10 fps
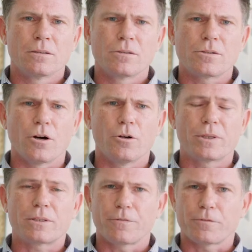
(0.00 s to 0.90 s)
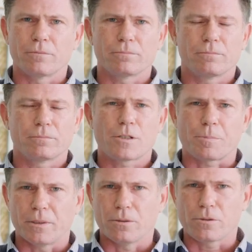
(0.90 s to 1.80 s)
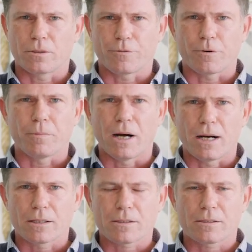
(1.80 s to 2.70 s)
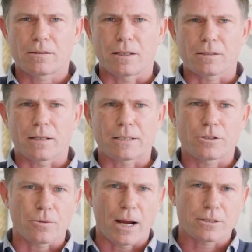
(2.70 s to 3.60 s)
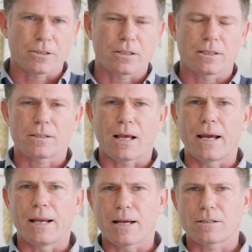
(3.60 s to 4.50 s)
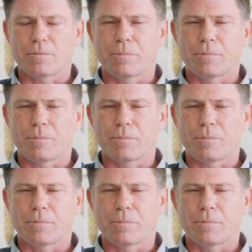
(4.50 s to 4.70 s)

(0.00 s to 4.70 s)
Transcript: So with different spills and different marks, things like scratches, let's say, and acid